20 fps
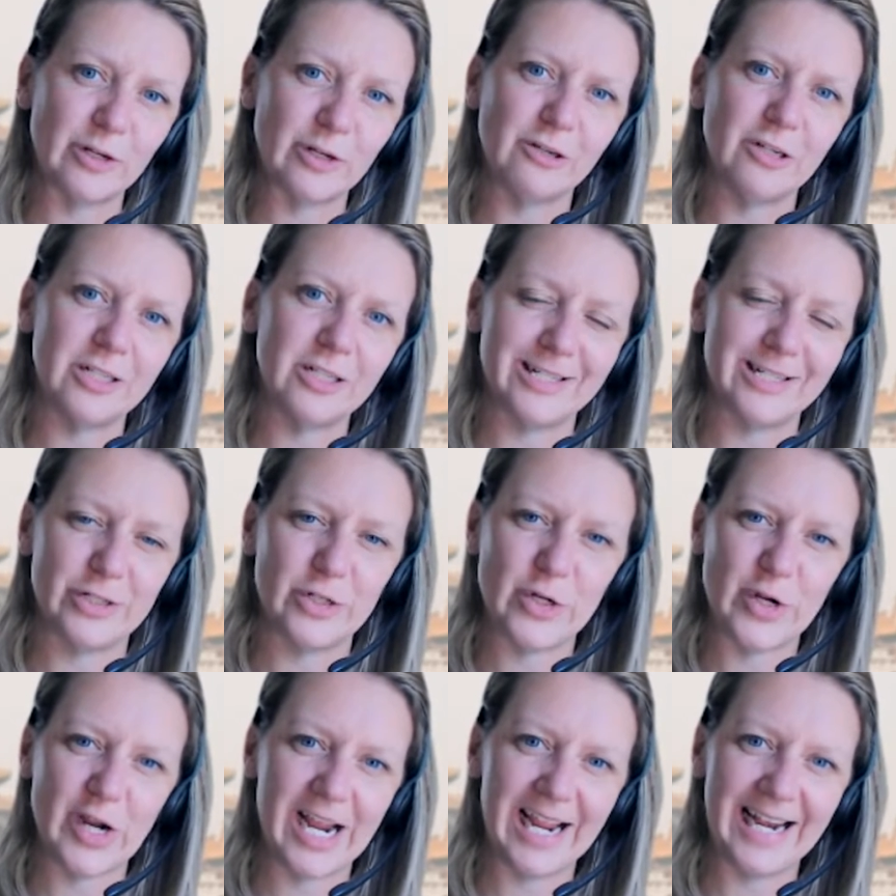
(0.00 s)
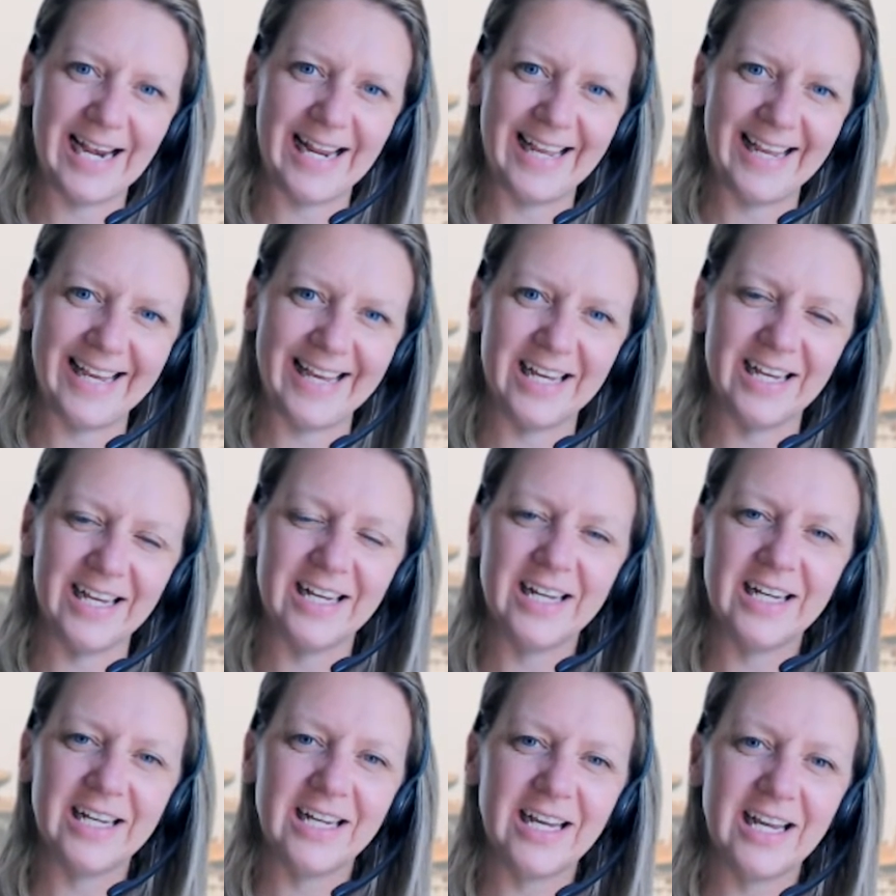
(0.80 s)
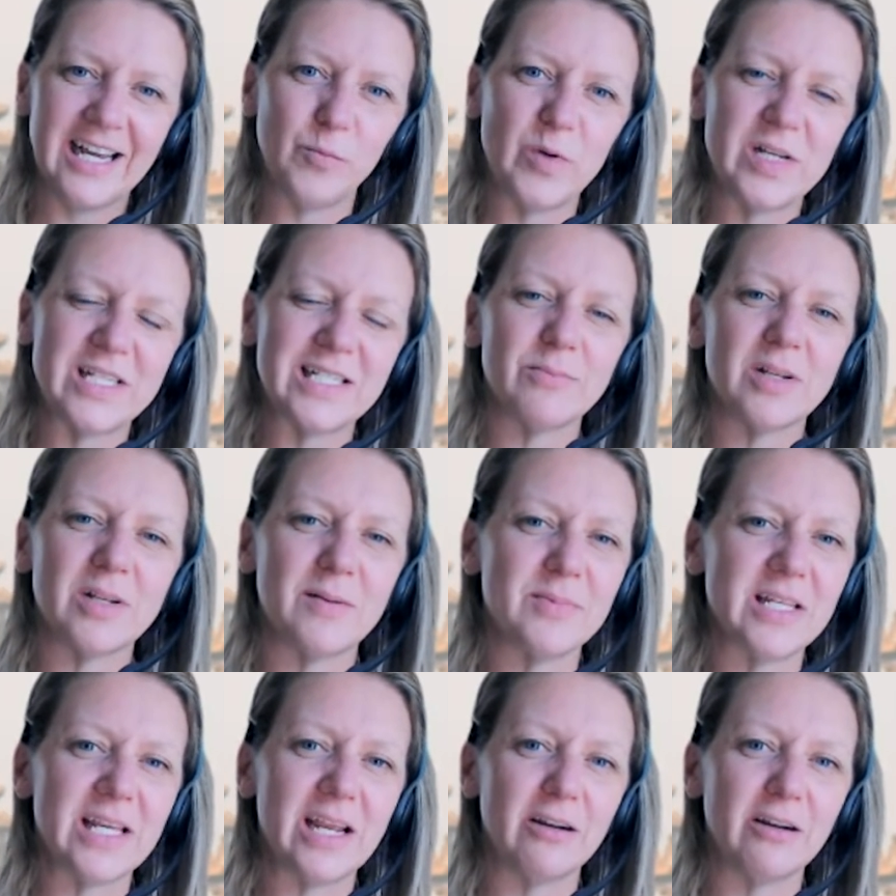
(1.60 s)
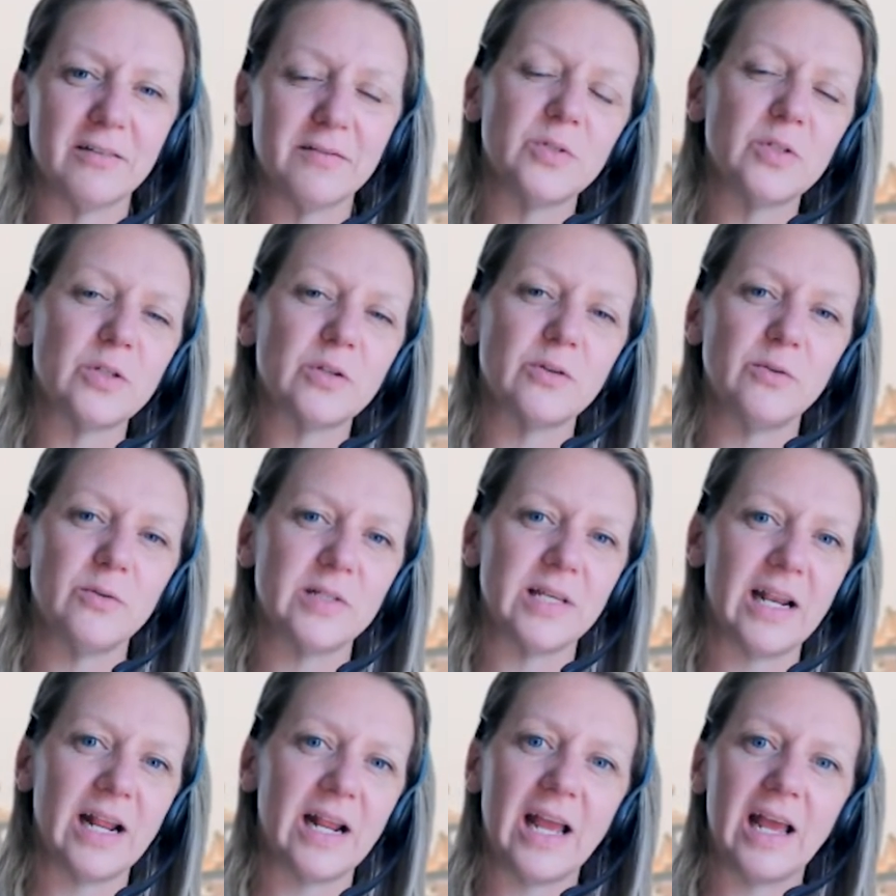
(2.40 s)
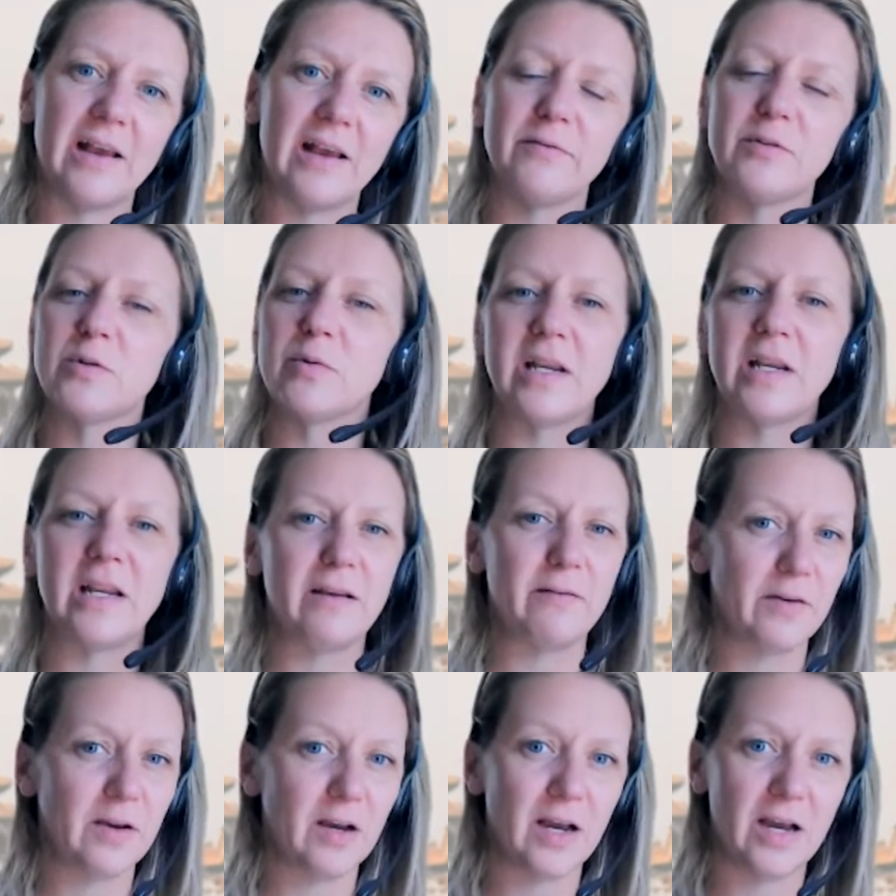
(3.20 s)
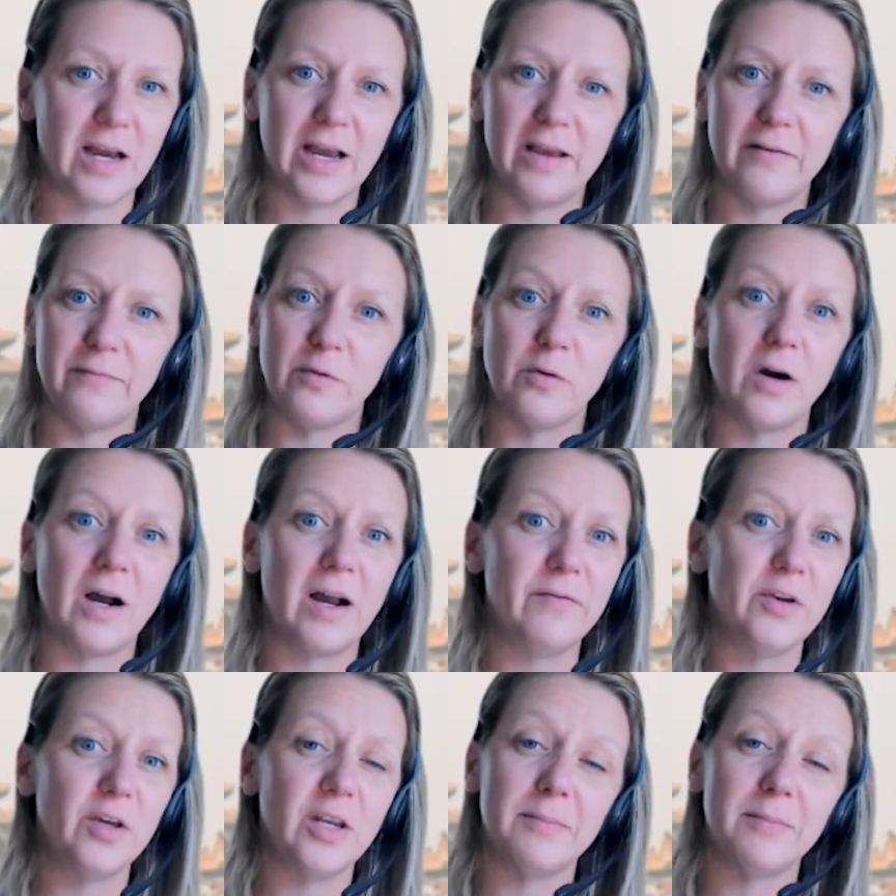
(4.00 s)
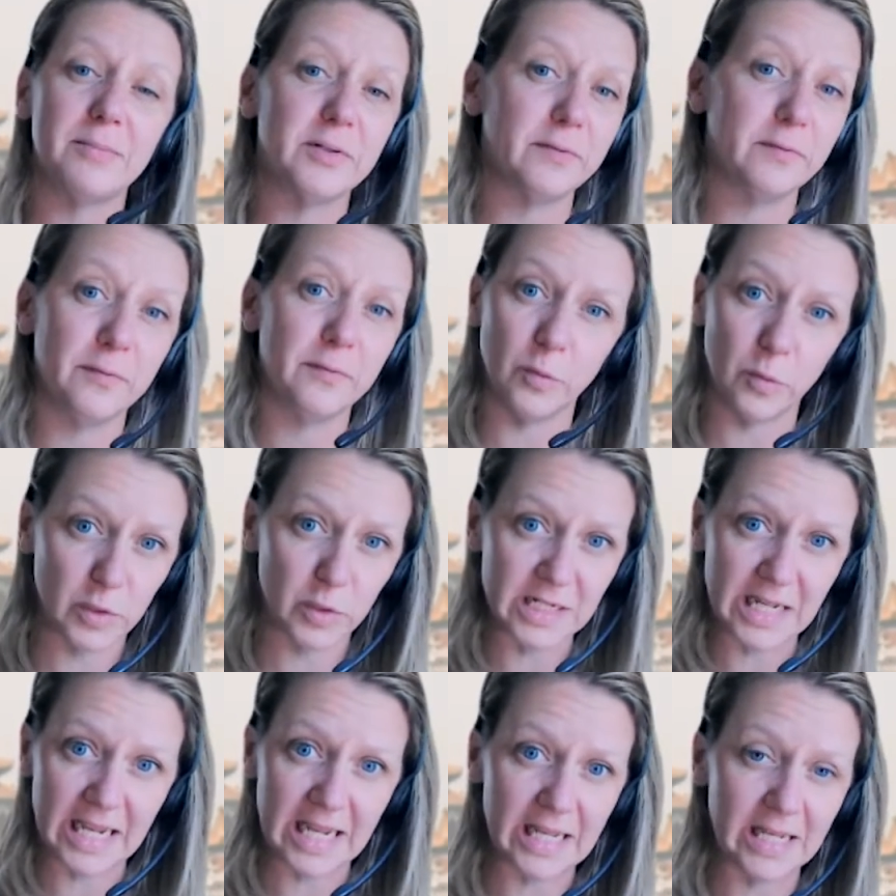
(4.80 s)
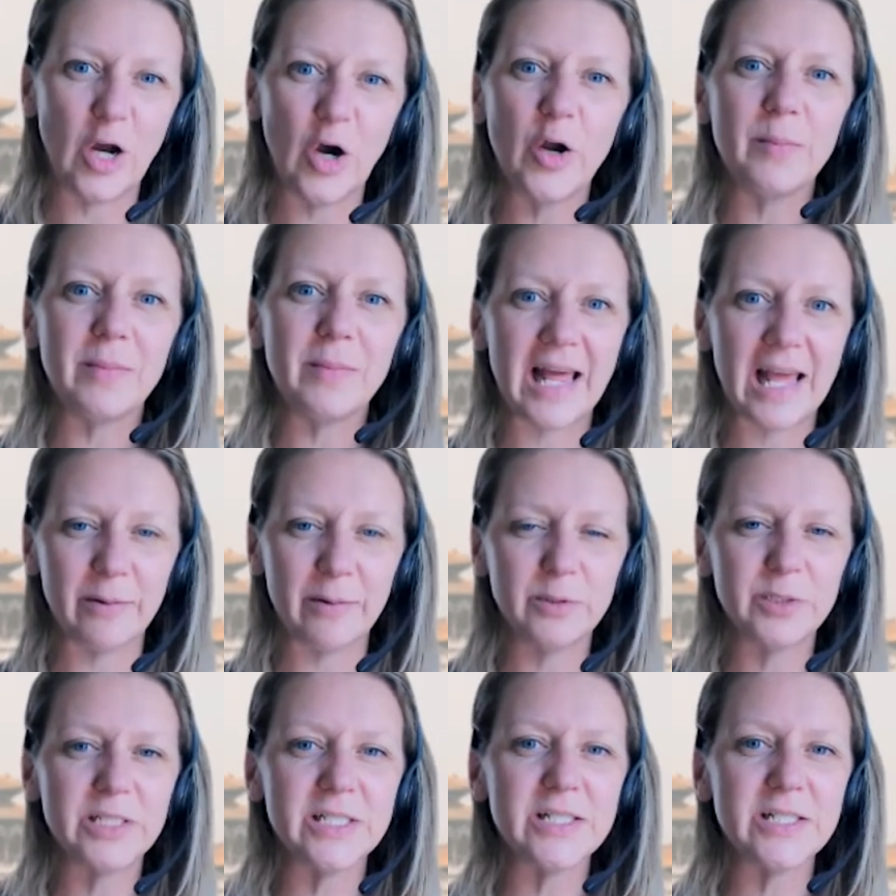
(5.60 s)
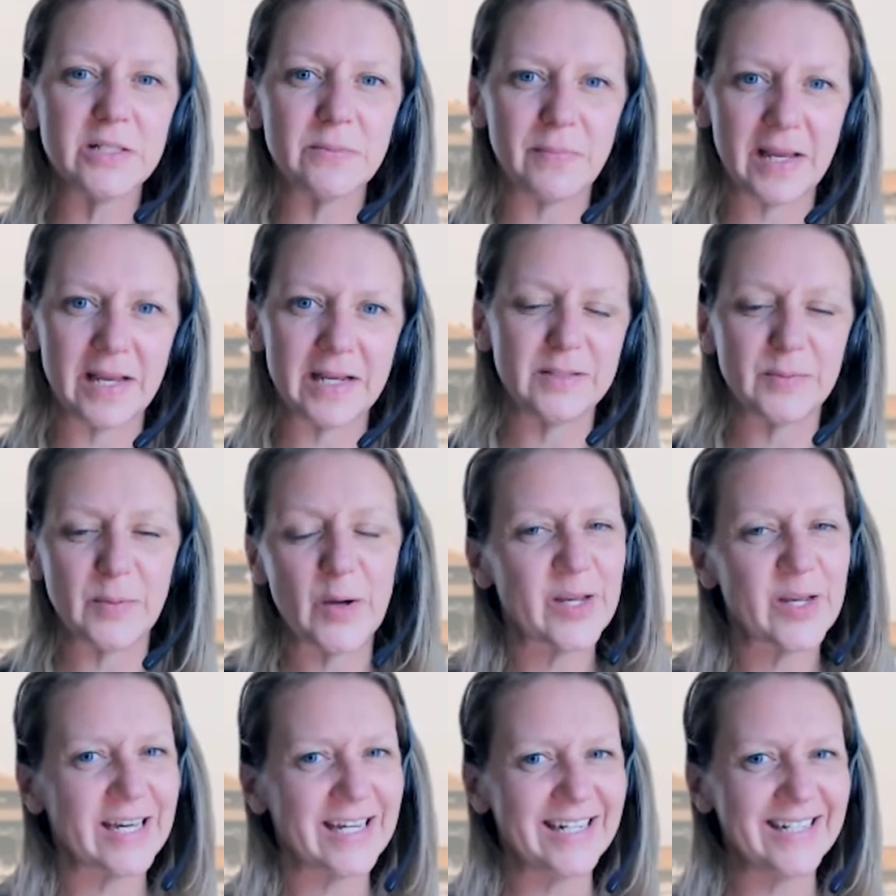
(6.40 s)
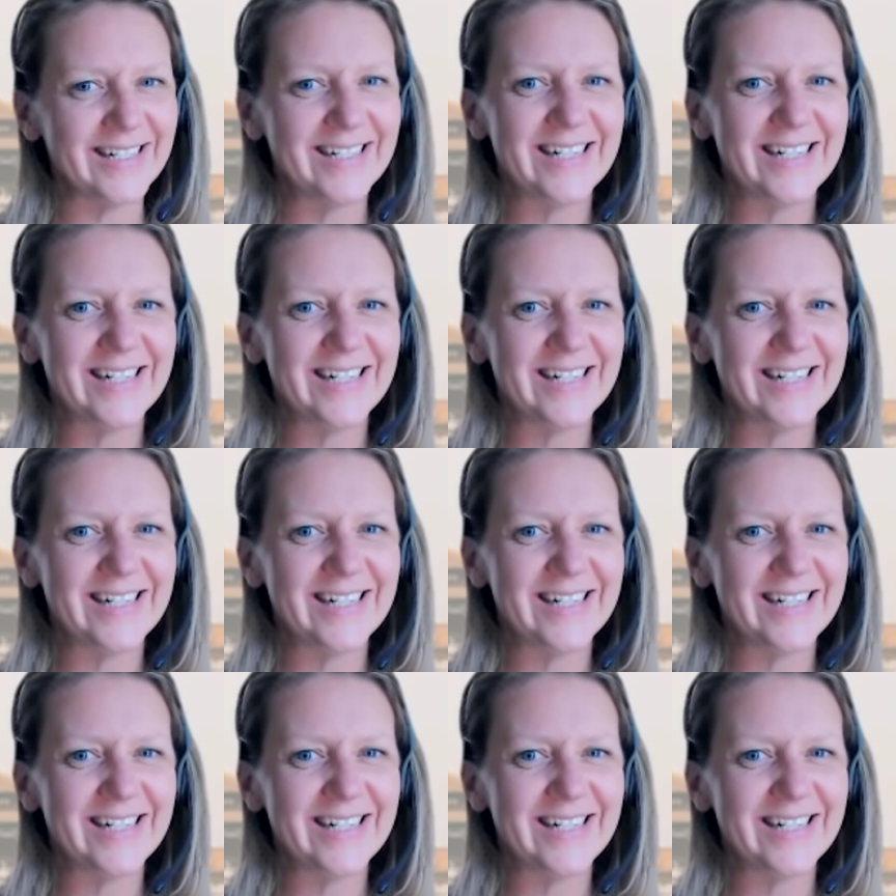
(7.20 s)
across Australia. We sometimes hear of schools that have 25, or I've heard up to 40 home languages being spoken.